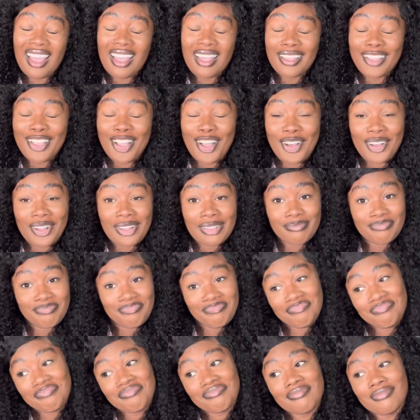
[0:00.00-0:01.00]

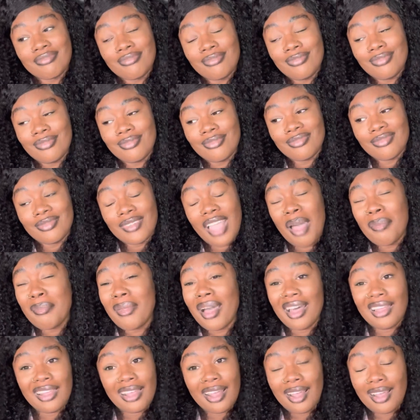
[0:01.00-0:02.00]

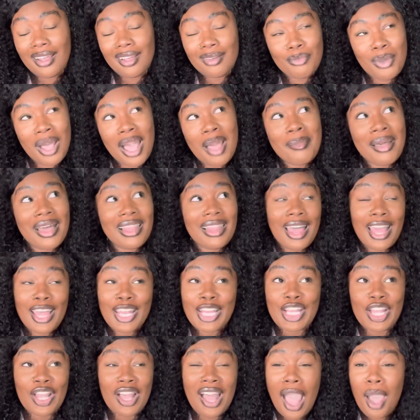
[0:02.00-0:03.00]
not lying. Why am I
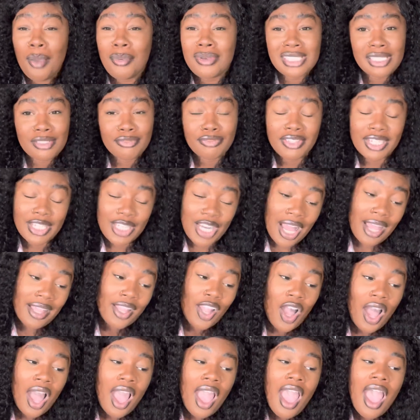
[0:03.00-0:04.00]
lying to y'all? I wasn't freaked out,
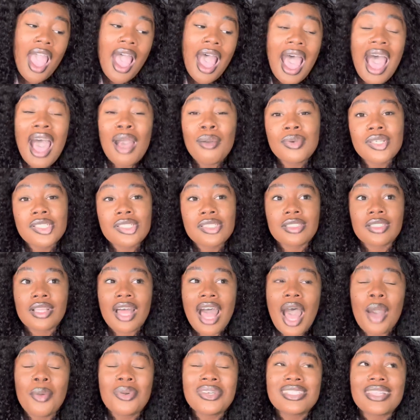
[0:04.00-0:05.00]
y'all. I
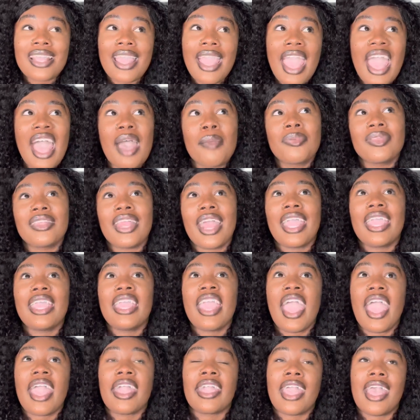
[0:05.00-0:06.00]
wasn't happy that
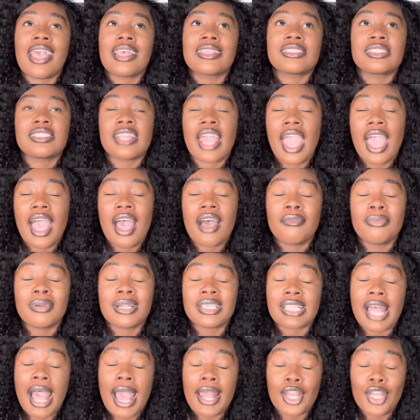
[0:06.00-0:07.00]
he had got stabbed
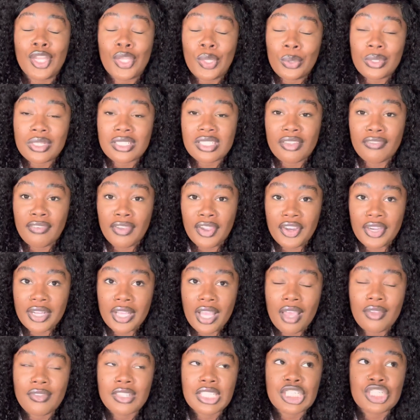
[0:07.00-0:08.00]
because I didn't know the
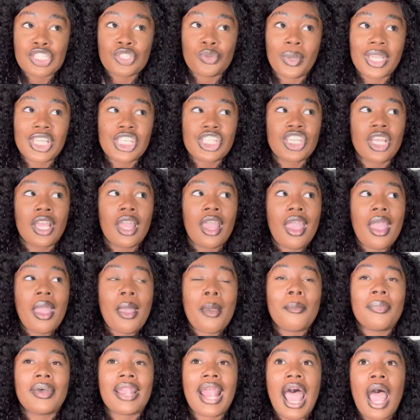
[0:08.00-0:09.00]
severity of the situation,
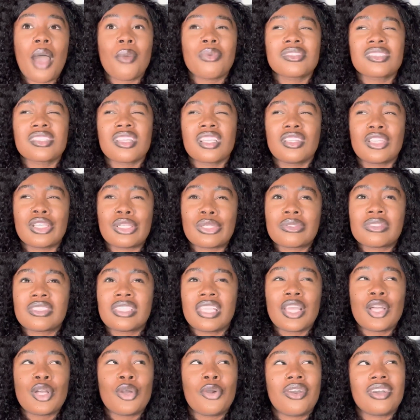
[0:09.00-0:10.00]
but I was a little
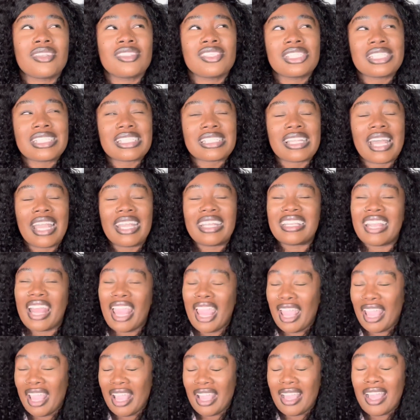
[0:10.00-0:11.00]
tickled because it's just like,
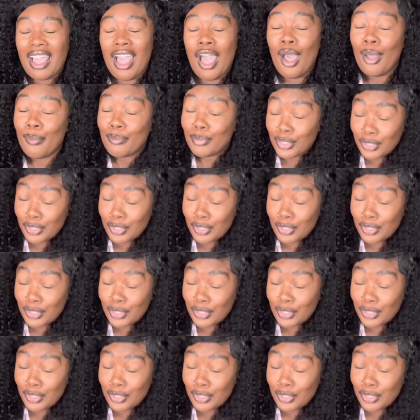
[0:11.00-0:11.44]
dang, I'm the